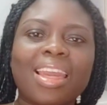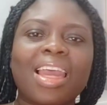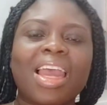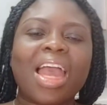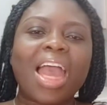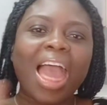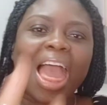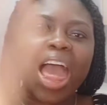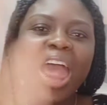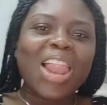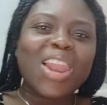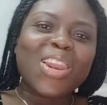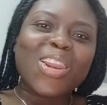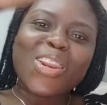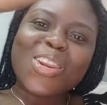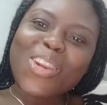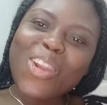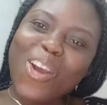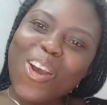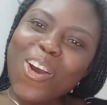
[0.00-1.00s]

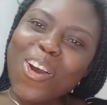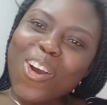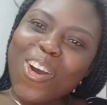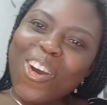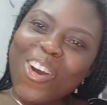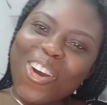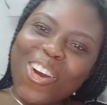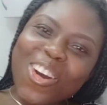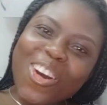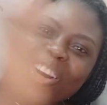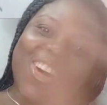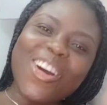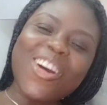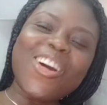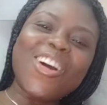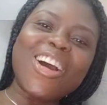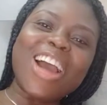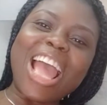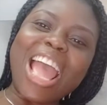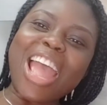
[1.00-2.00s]

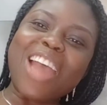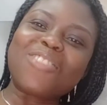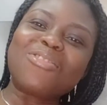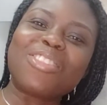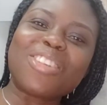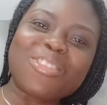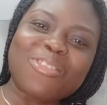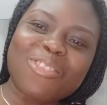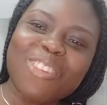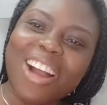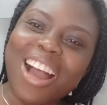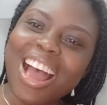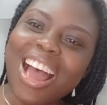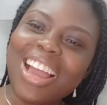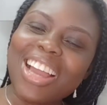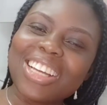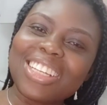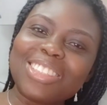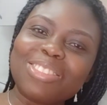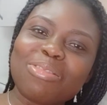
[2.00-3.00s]
Hello
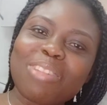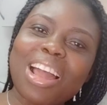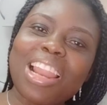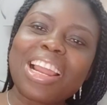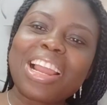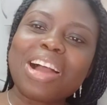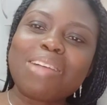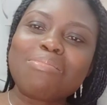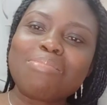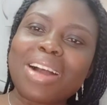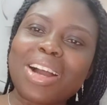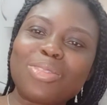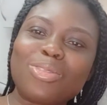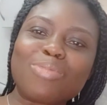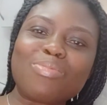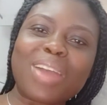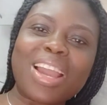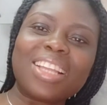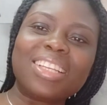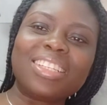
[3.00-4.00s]
everyone, welcome back
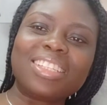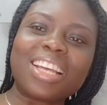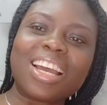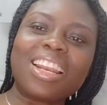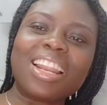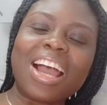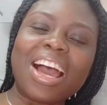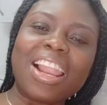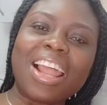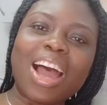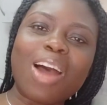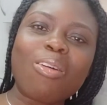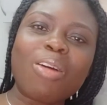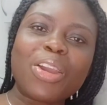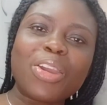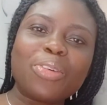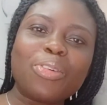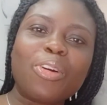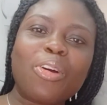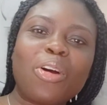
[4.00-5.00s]
to my channel. How
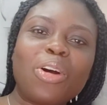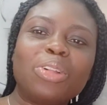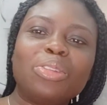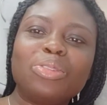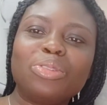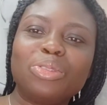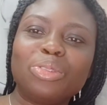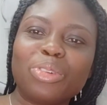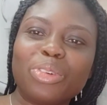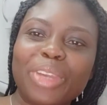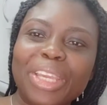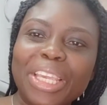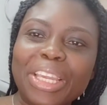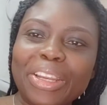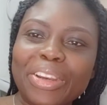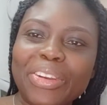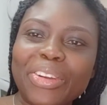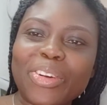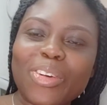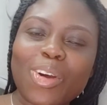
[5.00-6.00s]
are you all
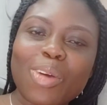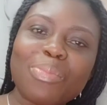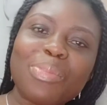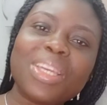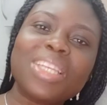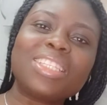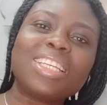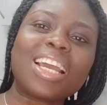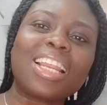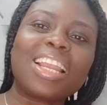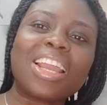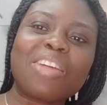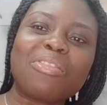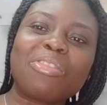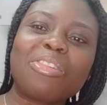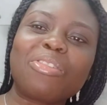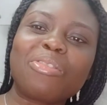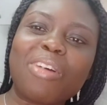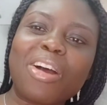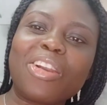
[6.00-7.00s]
doing? Hope each and
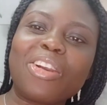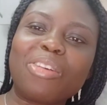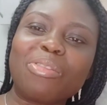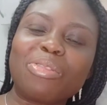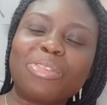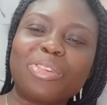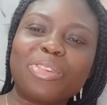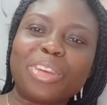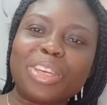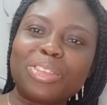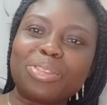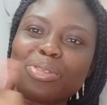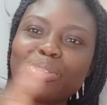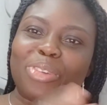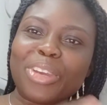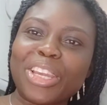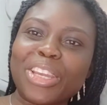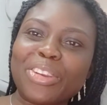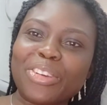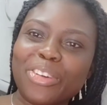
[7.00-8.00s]
every one of you is
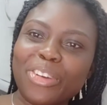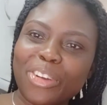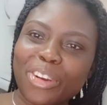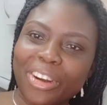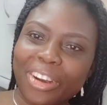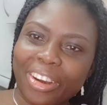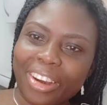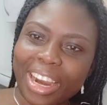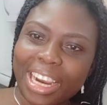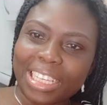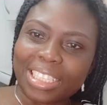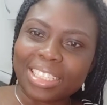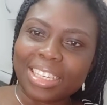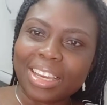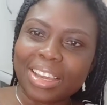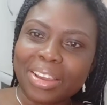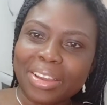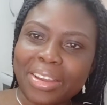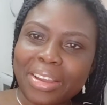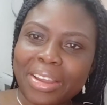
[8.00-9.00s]
doing great
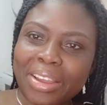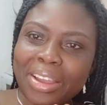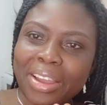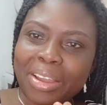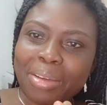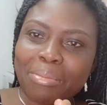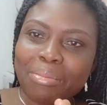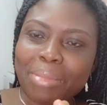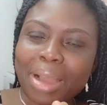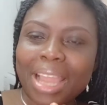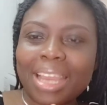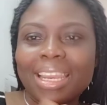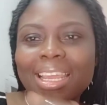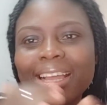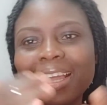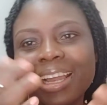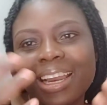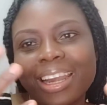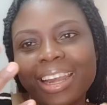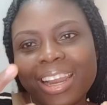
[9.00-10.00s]
by
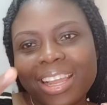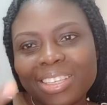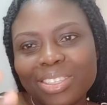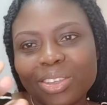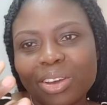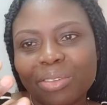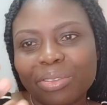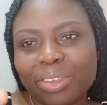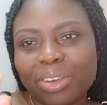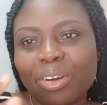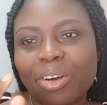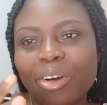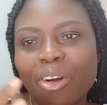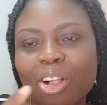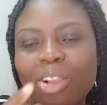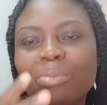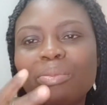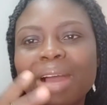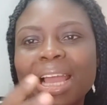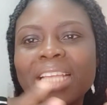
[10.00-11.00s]
the grace of the
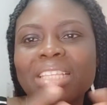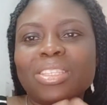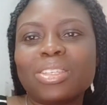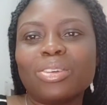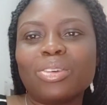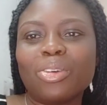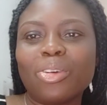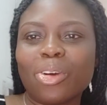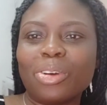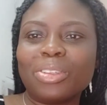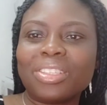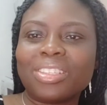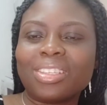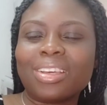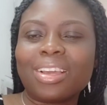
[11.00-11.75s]
Almighty God.